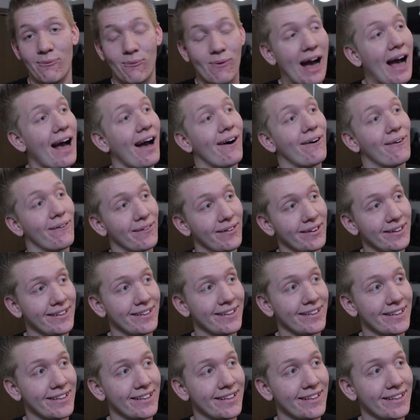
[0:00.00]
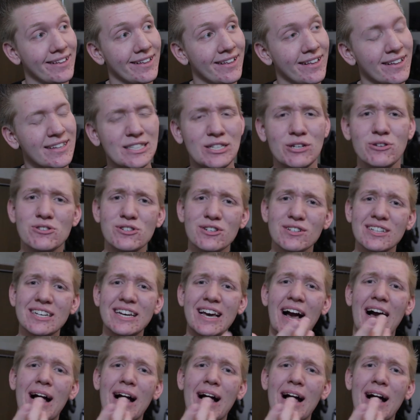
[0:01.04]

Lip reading: Wow. Usually,